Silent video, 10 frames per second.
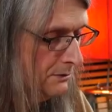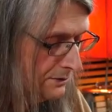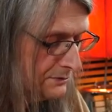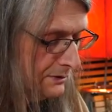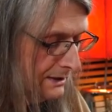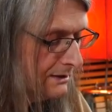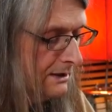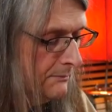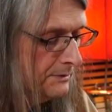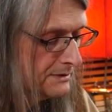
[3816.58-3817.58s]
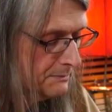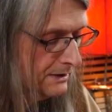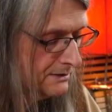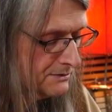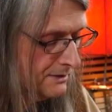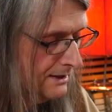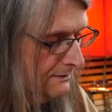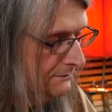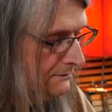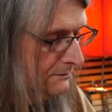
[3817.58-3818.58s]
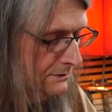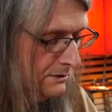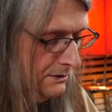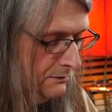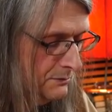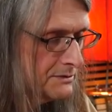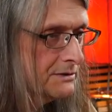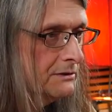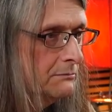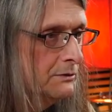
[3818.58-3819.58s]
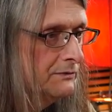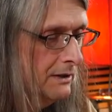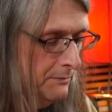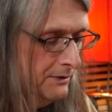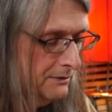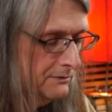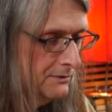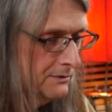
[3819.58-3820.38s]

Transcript: You also get a compass because you have not only it was you moved up there.